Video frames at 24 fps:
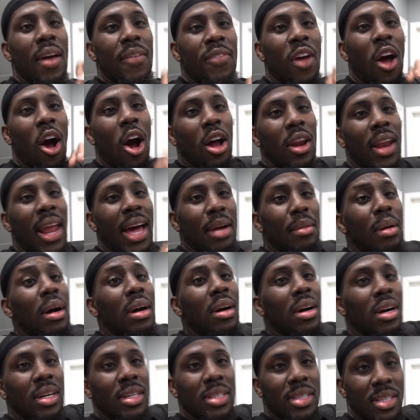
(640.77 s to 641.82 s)
If y'all like my
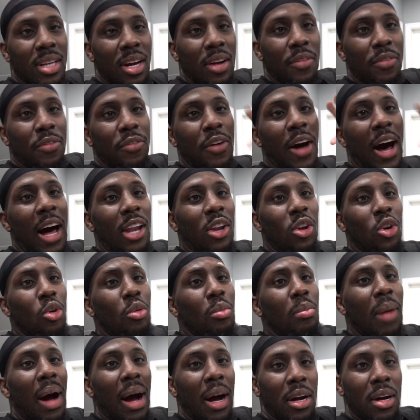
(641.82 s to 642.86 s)
cooking stuff, follow
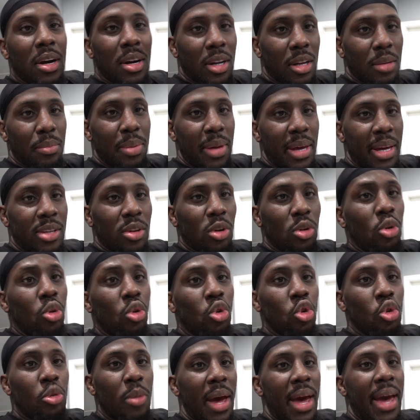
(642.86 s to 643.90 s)
my cooking page on
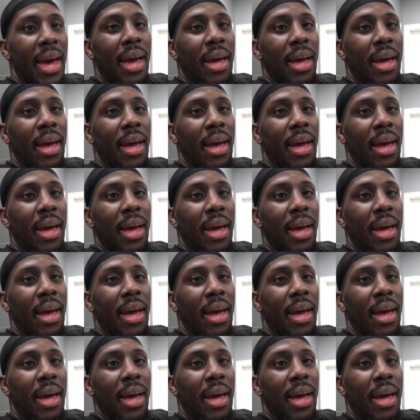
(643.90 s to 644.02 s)
YouTube